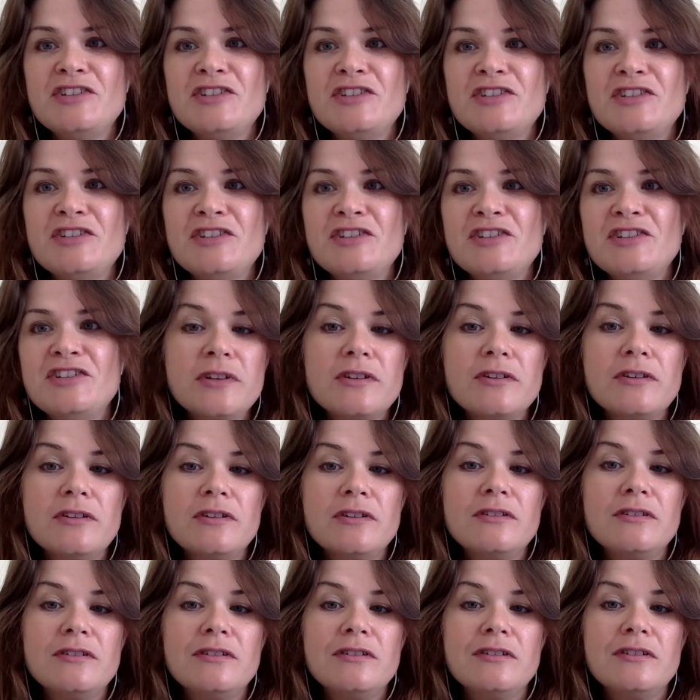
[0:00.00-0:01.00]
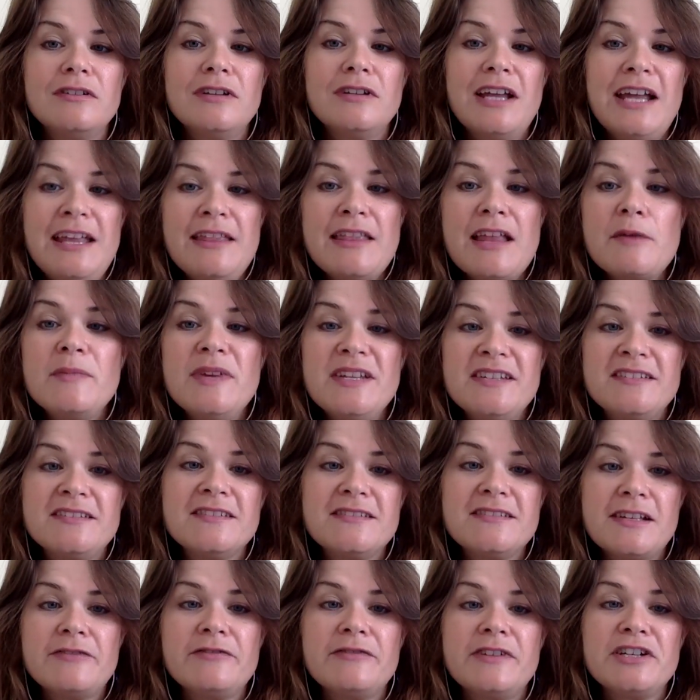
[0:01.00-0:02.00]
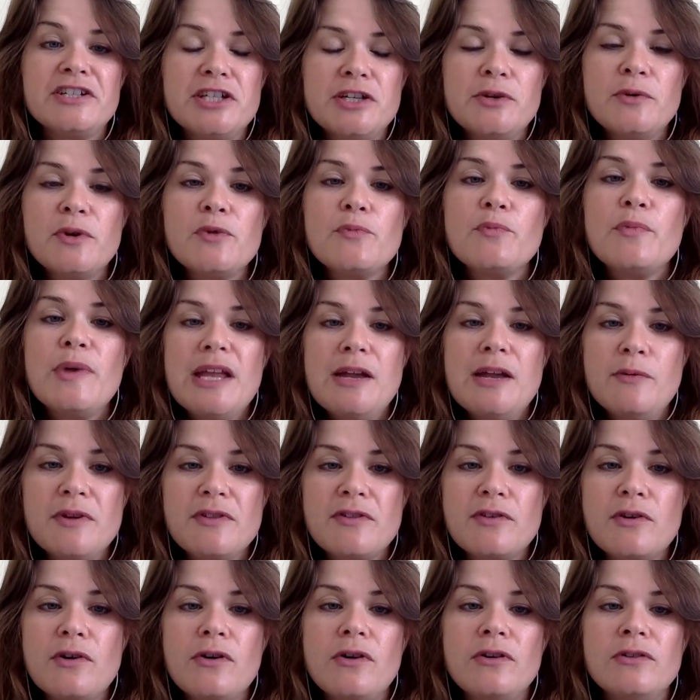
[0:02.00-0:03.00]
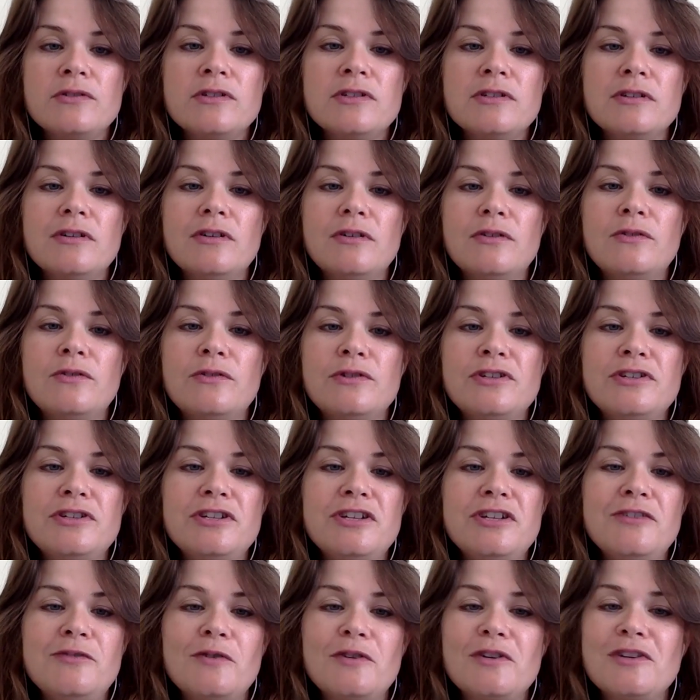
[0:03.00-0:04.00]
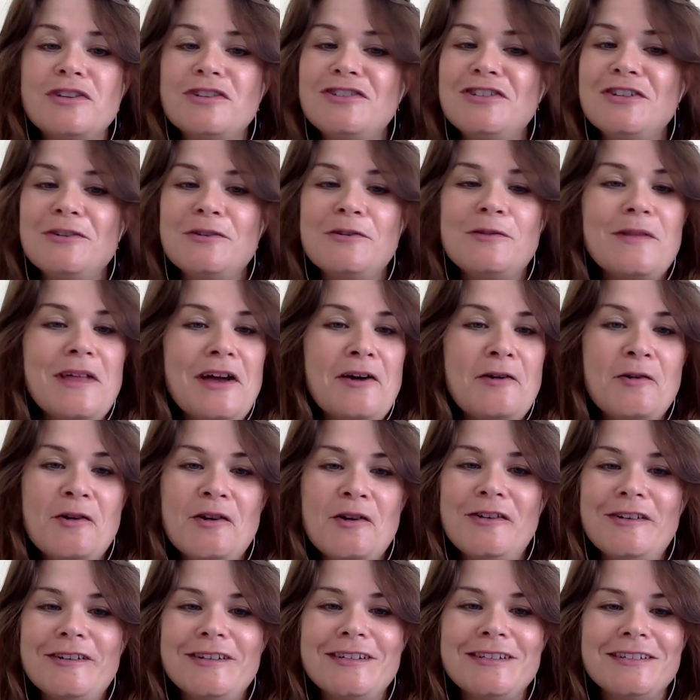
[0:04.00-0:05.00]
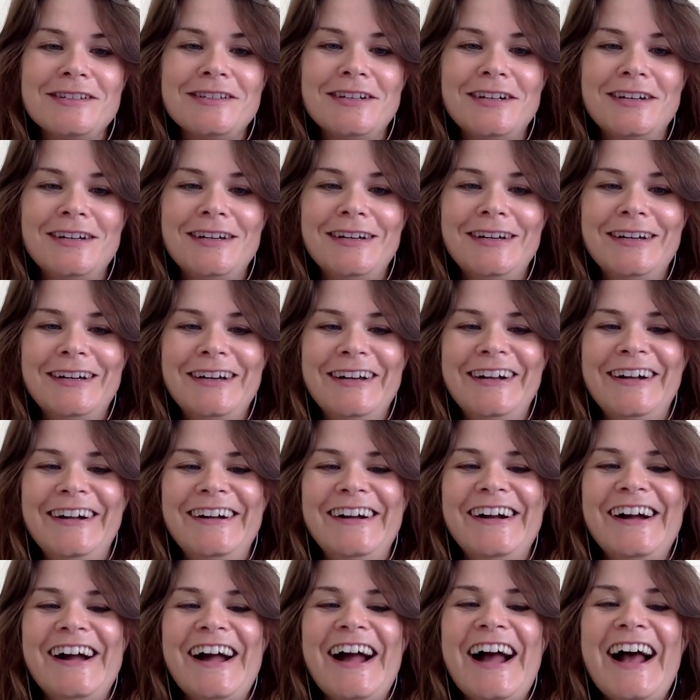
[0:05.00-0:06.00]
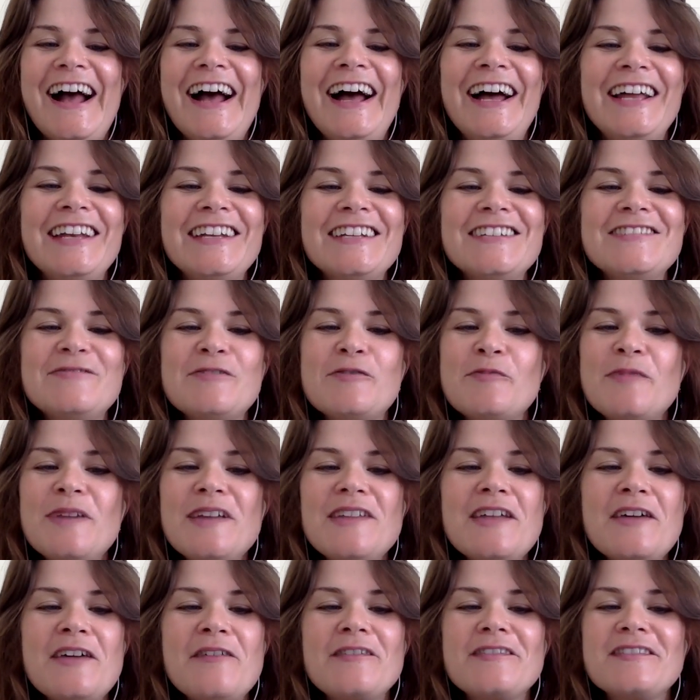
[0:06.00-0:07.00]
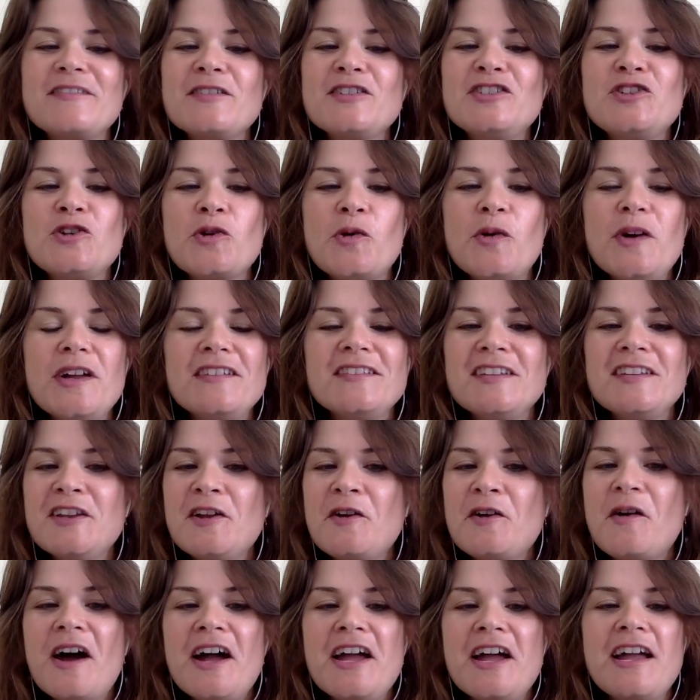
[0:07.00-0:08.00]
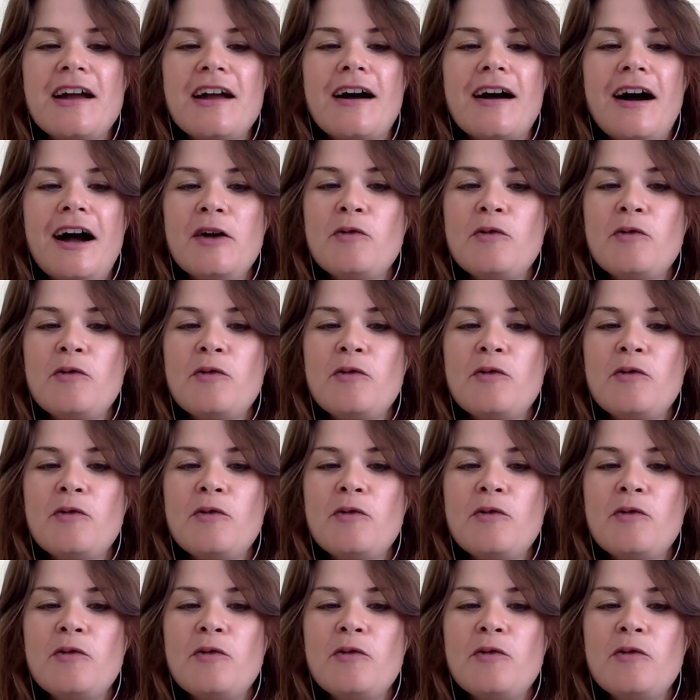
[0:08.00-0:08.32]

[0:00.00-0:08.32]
you want, in that midst of suffering, do you want to be with God, or do you want to do it without God? And for me, that was the choice. I